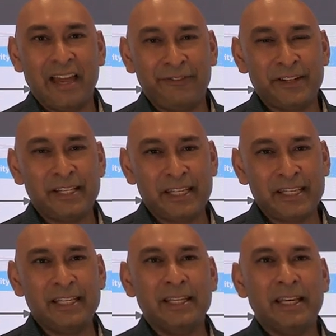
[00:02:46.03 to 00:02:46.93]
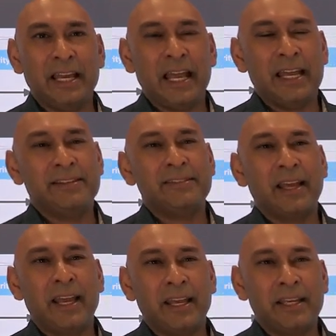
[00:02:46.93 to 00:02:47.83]
FND is
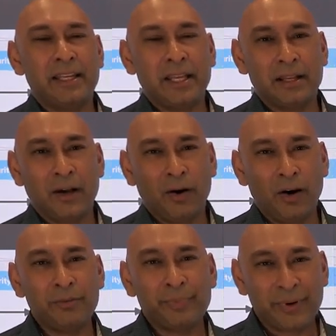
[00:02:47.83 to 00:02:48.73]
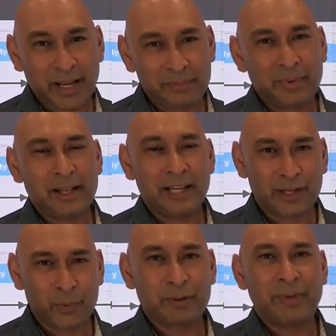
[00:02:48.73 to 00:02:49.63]
a on-prem
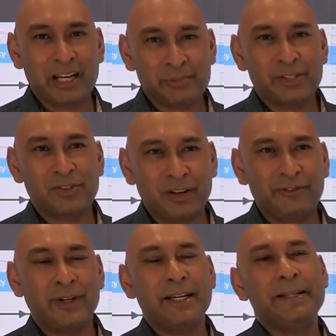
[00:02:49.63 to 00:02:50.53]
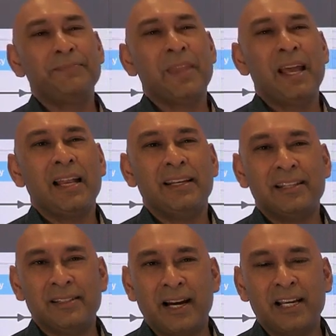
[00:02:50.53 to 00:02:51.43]
network management software
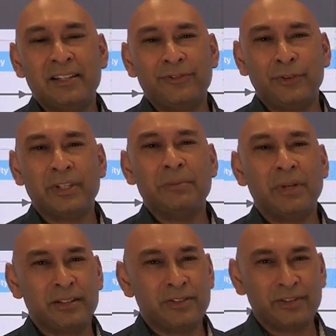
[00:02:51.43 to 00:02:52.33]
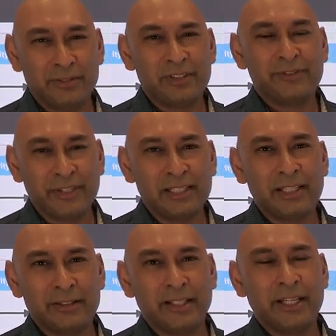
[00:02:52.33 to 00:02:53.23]
designed for the multi-service field
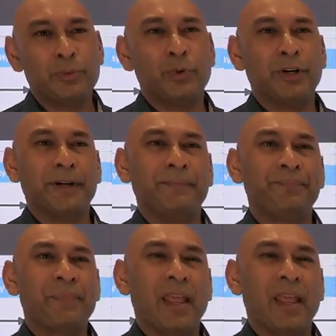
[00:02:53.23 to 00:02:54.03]
area network.